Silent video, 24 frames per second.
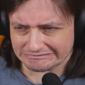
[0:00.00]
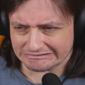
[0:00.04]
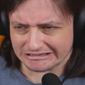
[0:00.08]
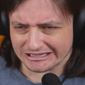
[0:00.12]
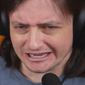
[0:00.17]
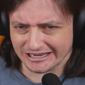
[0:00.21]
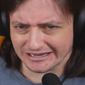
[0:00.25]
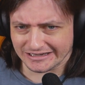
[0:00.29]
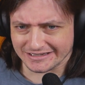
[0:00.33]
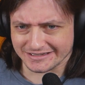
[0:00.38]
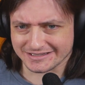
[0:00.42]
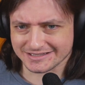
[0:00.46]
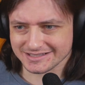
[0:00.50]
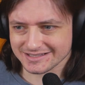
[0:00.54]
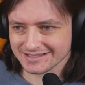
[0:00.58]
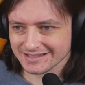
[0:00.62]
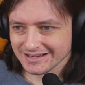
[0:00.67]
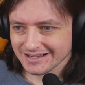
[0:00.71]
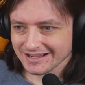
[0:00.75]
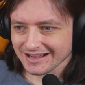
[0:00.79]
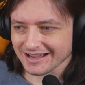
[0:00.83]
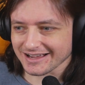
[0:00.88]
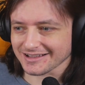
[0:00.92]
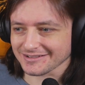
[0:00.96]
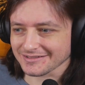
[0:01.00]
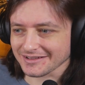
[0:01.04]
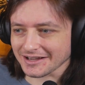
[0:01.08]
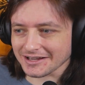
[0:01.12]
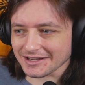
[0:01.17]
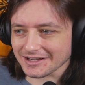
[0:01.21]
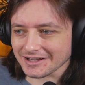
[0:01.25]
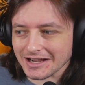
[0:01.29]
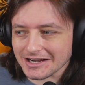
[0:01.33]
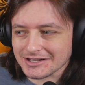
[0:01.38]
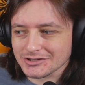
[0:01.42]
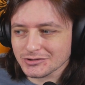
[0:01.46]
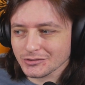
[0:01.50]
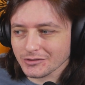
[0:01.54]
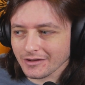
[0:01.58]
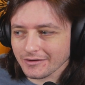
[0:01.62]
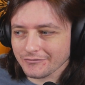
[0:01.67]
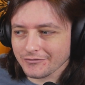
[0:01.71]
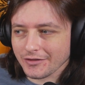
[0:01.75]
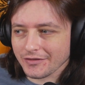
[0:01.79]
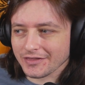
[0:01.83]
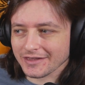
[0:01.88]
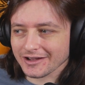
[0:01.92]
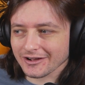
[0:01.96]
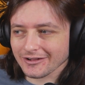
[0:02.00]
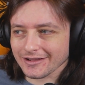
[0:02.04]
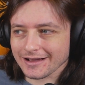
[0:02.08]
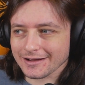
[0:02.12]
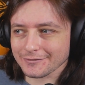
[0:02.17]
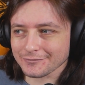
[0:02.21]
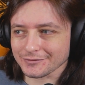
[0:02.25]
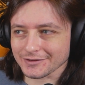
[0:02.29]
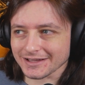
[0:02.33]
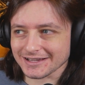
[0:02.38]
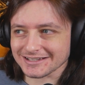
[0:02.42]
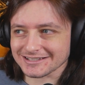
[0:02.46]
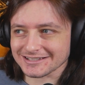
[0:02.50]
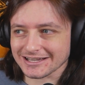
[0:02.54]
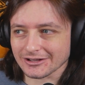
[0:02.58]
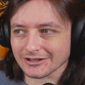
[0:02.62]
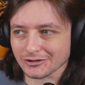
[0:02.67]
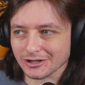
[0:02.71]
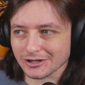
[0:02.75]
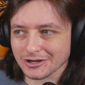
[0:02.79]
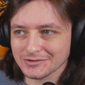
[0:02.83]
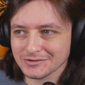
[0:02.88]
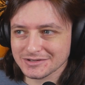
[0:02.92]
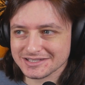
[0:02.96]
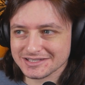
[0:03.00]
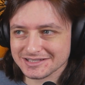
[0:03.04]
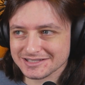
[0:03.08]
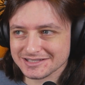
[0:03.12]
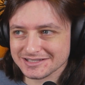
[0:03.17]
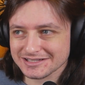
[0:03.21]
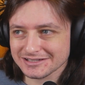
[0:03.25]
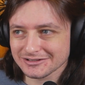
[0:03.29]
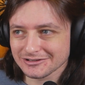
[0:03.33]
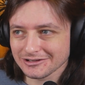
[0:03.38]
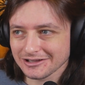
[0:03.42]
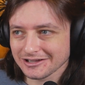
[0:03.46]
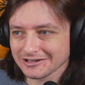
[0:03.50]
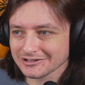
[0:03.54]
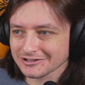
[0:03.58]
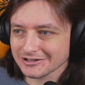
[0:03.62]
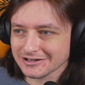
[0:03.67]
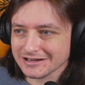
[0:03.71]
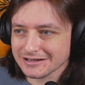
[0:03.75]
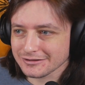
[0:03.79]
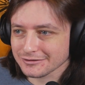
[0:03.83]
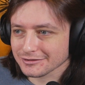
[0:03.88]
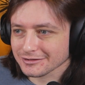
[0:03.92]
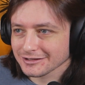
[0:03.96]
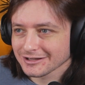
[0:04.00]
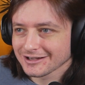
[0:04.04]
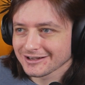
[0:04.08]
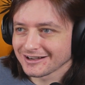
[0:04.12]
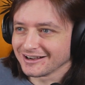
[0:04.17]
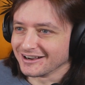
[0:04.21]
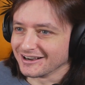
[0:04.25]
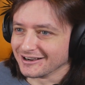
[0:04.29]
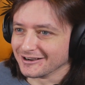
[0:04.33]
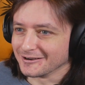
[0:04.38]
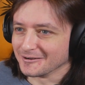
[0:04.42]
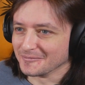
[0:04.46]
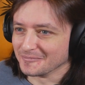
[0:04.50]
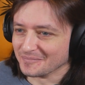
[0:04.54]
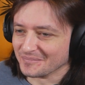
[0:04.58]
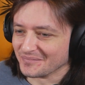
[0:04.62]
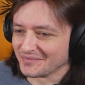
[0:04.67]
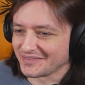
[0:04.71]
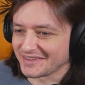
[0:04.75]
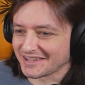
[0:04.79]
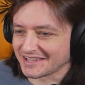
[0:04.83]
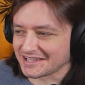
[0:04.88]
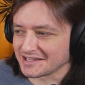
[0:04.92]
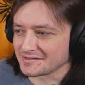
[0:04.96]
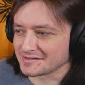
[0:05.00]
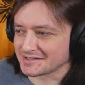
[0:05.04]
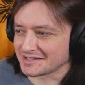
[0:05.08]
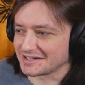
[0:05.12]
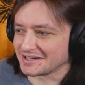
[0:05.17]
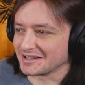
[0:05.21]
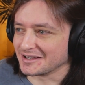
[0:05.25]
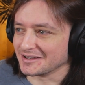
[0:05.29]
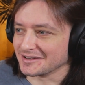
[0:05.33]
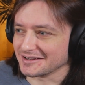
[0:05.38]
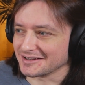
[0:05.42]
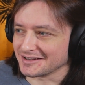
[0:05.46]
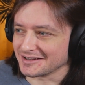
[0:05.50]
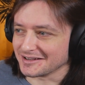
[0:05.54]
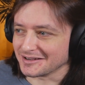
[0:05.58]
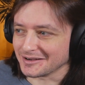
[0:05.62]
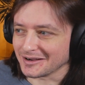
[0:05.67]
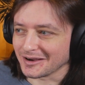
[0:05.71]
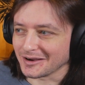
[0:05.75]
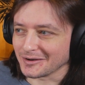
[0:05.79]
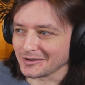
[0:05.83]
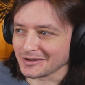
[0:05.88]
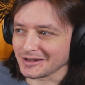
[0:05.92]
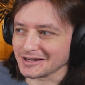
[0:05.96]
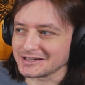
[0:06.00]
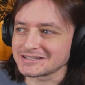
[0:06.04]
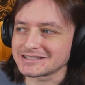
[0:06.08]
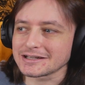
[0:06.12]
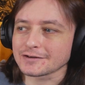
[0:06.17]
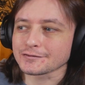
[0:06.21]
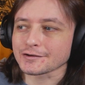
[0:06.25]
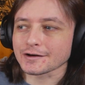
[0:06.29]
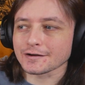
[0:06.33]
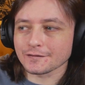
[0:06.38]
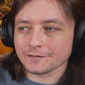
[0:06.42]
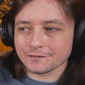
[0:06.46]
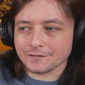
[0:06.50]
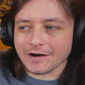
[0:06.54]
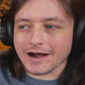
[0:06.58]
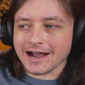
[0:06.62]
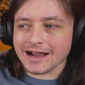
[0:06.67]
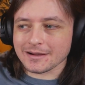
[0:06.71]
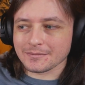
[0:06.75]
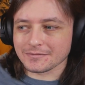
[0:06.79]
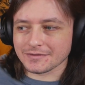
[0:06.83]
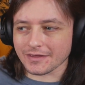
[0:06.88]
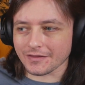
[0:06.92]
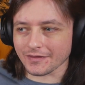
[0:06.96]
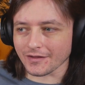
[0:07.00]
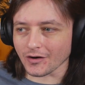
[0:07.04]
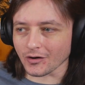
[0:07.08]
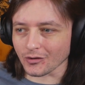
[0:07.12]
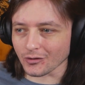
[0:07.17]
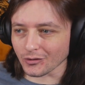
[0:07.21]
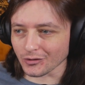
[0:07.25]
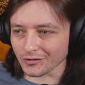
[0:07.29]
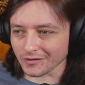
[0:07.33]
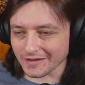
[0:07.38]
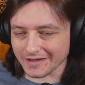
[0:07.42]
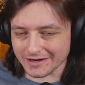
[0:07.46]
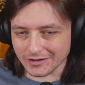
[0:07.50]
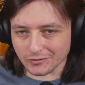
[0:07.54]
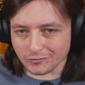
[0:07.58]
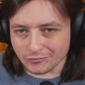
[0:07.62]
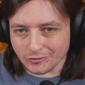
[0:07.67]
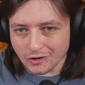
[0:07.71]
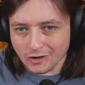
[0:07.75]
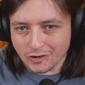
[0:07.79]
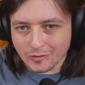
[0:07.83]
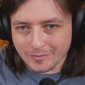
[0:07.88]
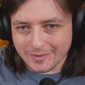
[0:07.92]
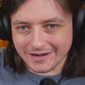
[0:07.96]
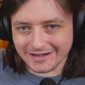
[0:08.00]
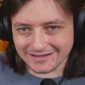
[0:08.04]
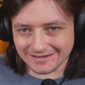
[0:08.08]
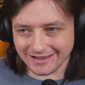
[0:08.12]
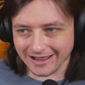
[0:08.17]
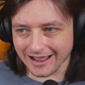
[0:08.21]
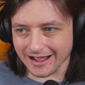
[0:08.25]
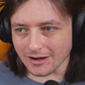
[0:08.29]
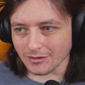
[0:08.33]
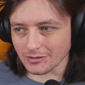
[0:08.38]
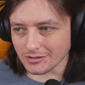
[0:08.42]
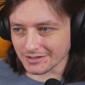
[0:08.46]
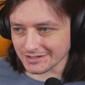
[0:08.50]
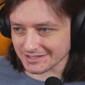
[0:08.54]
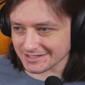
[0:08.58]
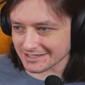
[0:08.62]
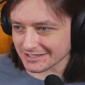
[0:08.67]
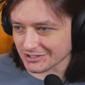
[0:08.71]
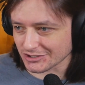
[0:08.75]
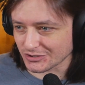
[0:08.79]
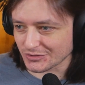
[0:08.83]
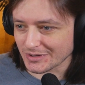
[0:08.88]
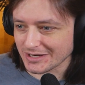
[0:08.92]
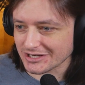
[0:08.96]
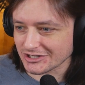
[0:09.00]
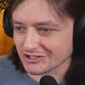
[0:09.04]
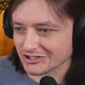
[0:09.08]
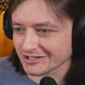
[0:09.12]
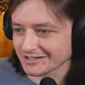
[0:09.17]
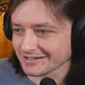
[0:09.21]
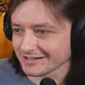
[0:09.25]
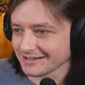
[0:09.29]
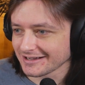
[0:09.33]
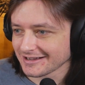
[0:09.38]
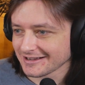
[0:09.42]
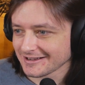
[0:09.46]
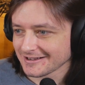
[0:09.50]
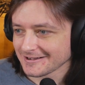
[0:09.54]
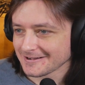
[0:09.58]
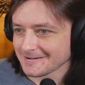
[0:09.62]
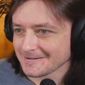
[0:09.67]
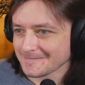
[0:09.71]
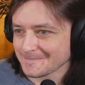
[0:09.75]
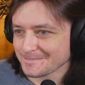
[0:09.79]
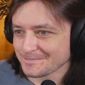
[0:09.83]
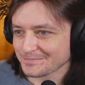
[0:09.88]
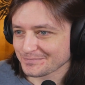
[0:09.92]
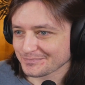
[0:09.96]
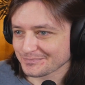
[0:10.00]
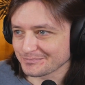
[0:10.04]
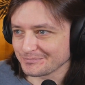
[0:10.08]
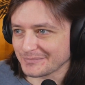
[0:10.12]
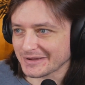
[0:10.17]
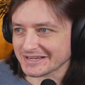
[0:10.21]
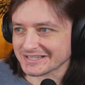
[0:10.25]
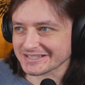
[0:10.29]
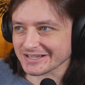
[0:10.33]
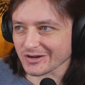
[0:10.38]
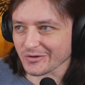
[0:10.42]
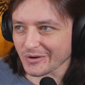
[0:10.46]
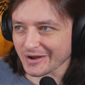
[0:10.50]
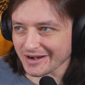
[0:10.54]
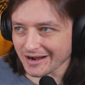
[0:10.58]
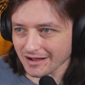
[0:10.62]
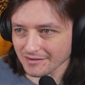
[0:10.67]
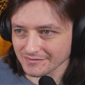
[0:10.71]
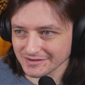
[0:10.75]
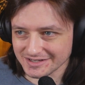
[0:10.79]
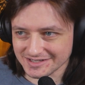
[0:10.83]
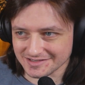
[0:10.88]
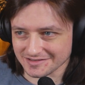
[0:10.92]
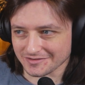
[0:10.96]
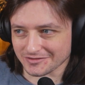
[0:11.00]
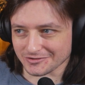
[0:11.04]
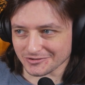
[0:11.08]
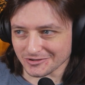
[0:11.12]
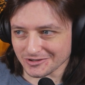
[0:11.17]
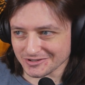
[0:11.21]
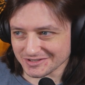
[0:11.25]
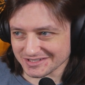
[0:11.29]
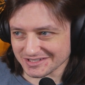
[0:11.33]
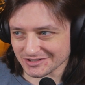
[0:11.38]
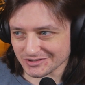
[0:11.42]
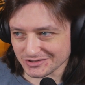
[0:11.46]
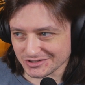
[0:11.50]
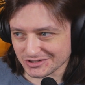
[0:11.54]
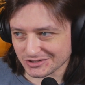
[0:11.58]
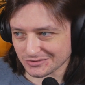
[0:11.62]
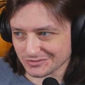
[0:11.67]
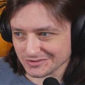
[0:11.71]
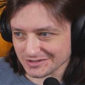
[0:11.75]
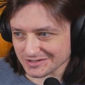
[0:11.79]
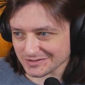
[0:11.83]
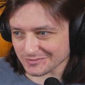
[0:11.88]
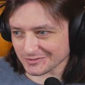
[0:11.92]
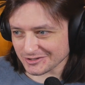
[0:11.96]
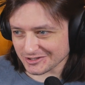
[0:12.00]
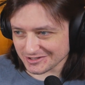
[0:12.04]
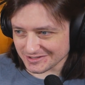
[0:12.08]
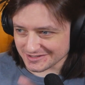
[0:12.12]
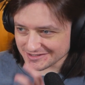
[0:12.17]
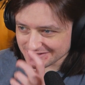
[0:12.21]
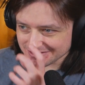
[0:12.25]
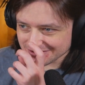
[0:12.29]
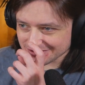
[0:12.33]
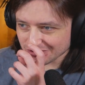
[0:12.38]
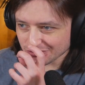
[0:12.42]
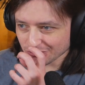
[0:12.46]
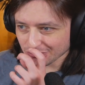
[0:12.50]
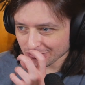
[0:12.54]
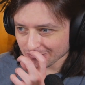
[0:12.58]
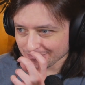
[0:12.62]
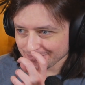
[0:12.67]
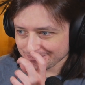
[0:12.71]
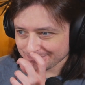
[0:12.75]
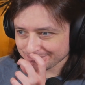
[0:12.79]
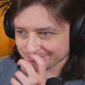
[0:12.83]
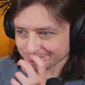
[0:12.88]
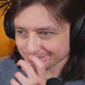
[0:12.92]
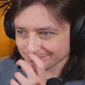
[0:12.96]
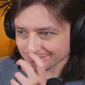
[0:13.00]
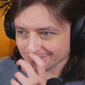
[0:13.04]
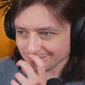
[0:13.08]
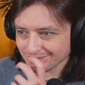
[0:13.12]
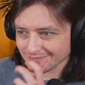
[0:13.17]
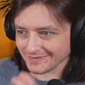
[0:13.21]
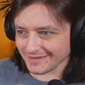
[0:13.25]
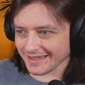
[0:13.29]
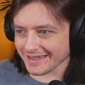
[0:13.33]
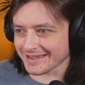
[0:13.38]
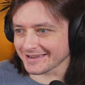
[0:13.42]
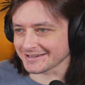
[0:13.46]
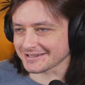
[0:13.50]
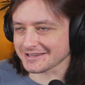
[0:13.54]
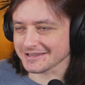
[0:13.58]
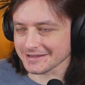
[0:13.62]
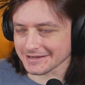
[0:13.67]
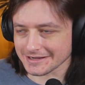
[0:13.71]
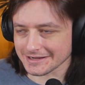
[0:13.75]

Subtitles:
yikes. I do love that they all have, like, tailcoats still underneath. It gives it a different vibe than the whole, like, robe and cowl situation. Makes it quite obvious that they're all still students, which is cool. And he